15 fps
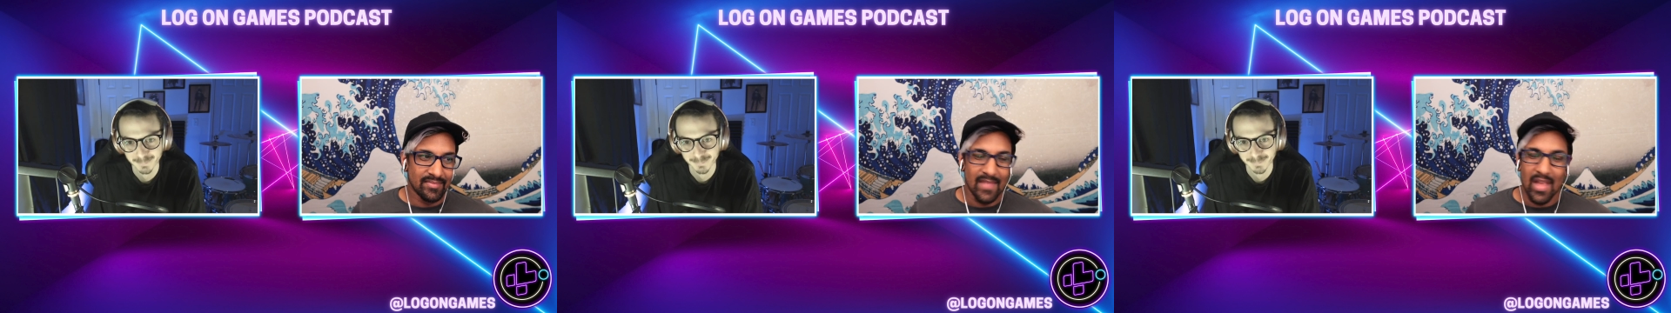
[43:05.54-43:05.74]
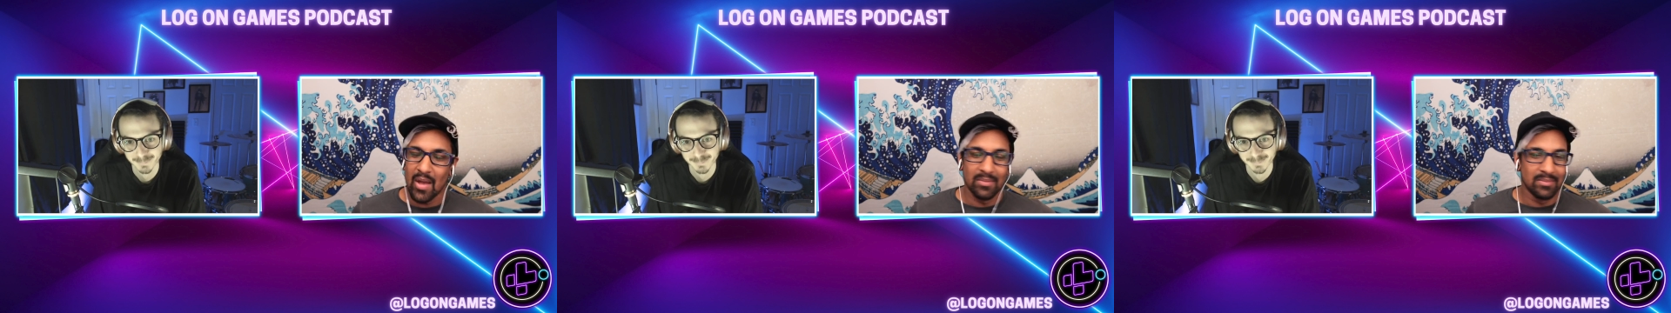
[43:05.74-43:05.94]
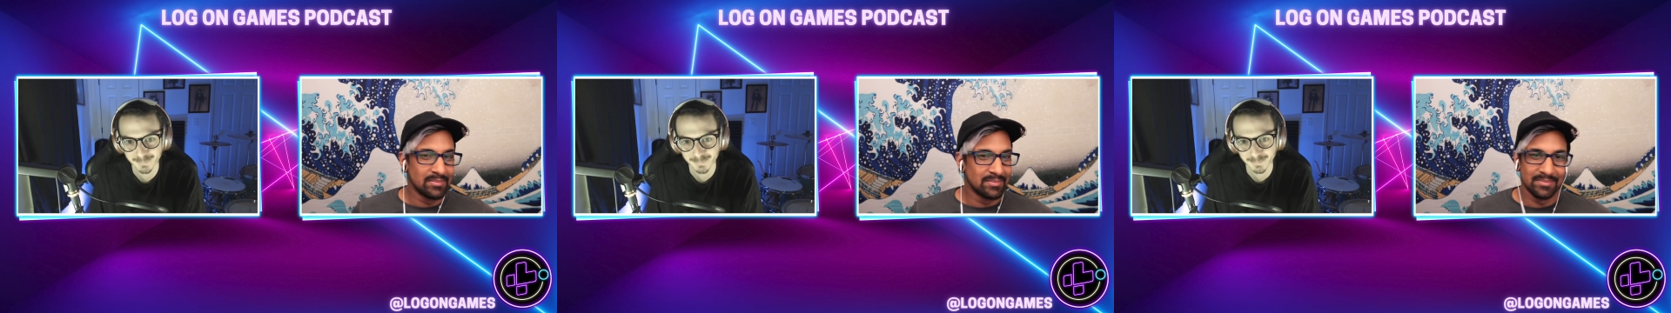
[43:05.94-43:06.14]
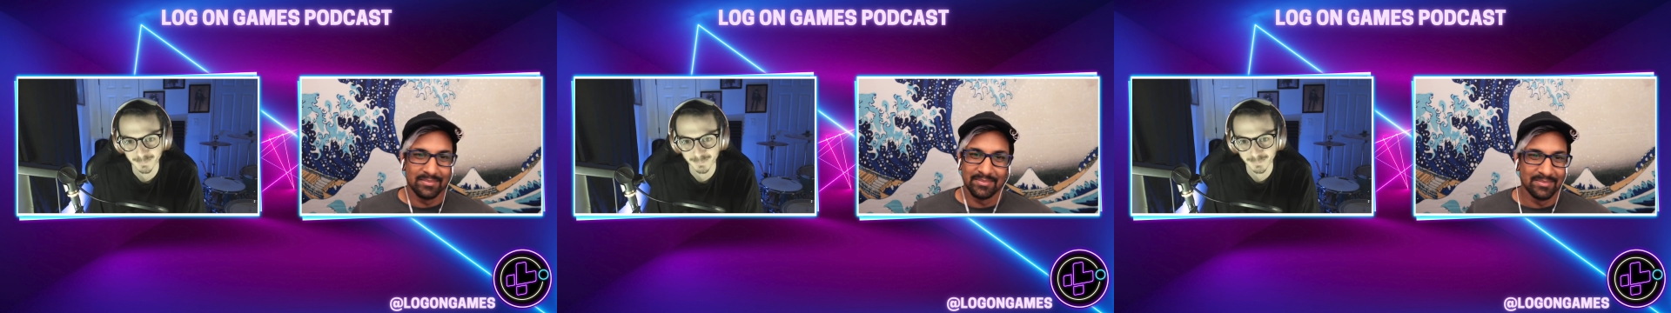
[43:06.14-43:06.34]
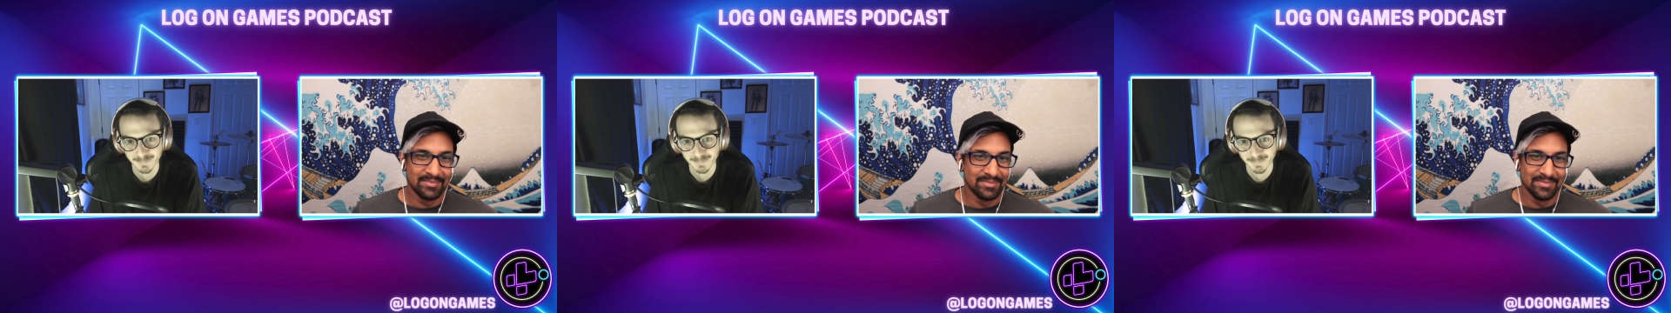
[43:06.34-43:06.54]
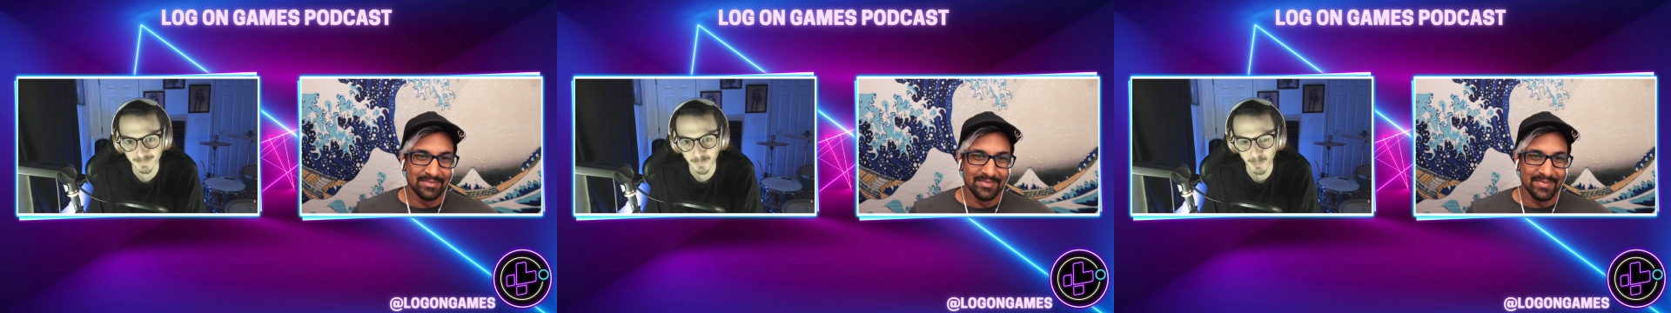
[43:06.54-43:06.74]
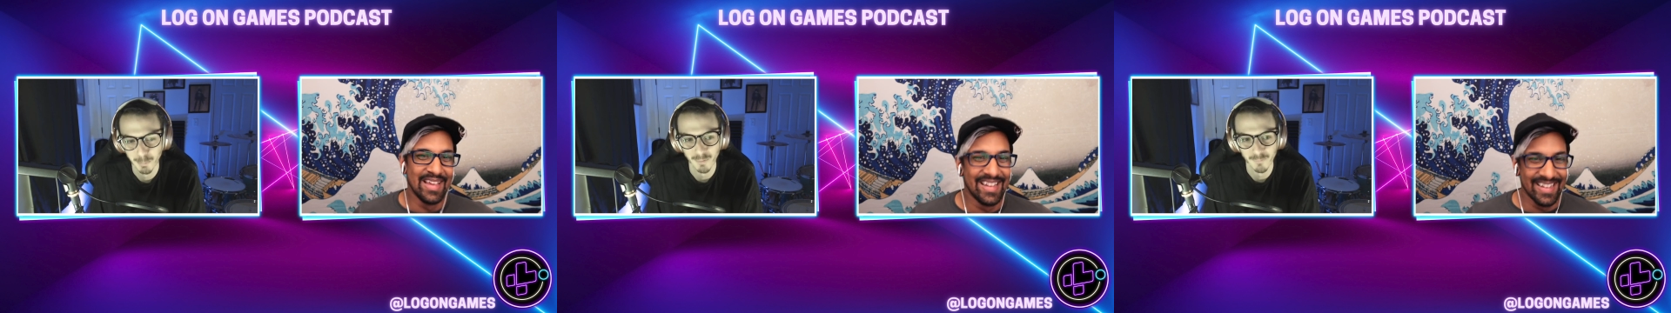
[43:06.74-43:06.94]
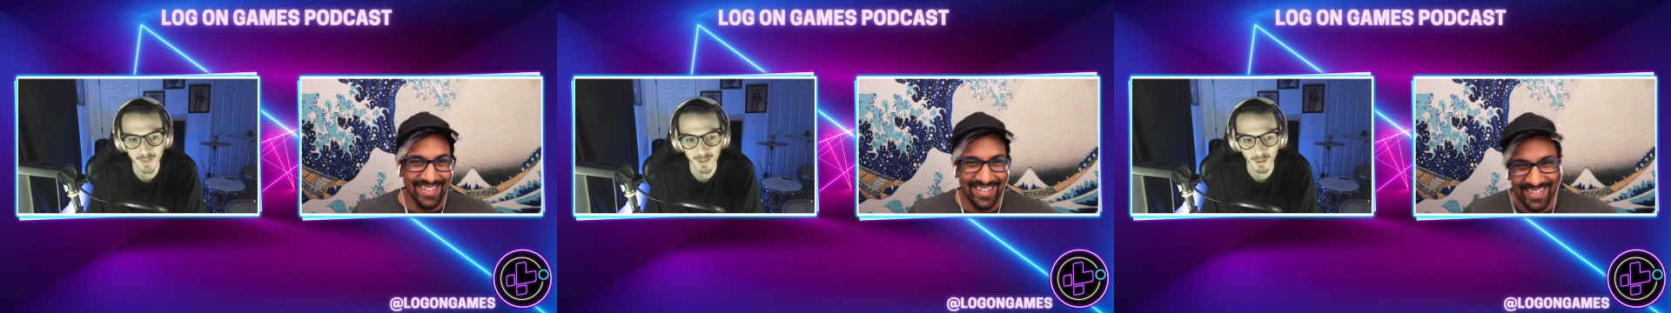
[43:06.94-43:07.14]
Speaker 1: No. What
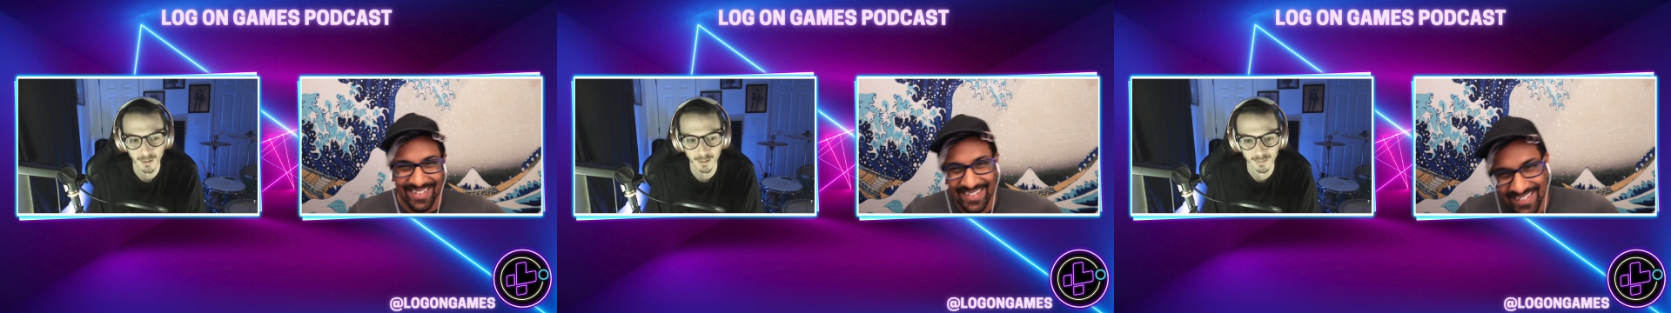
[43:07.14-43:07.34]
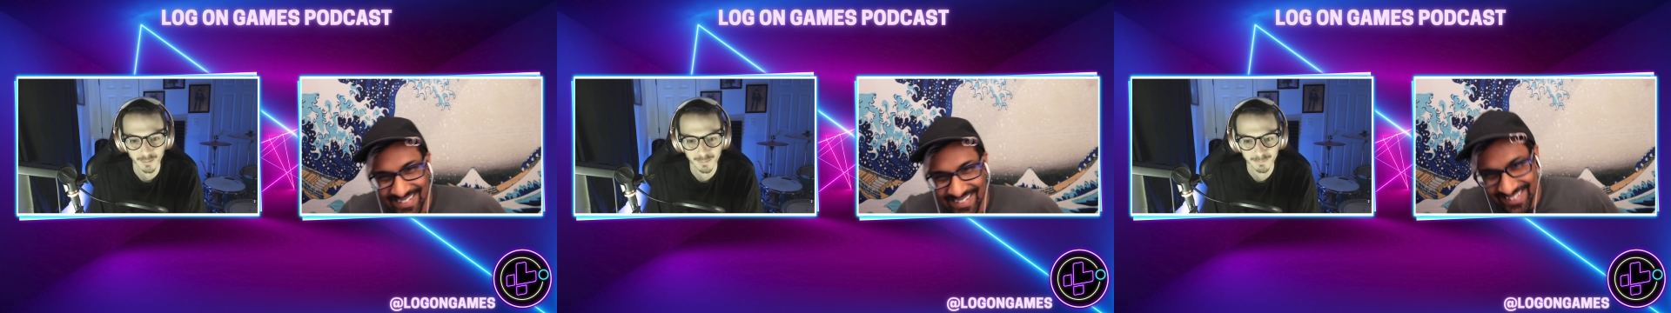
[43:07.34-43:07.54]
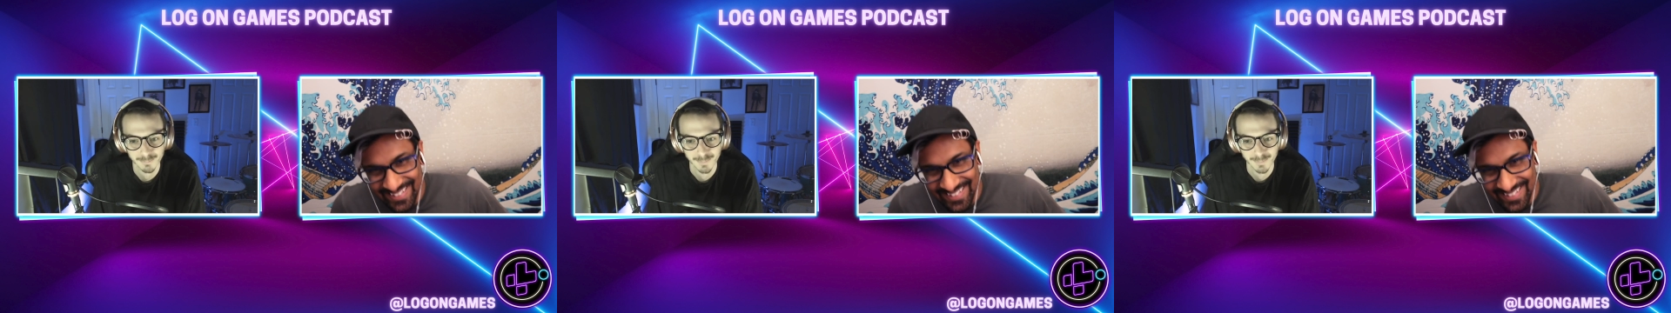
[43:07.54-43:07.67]
about VR?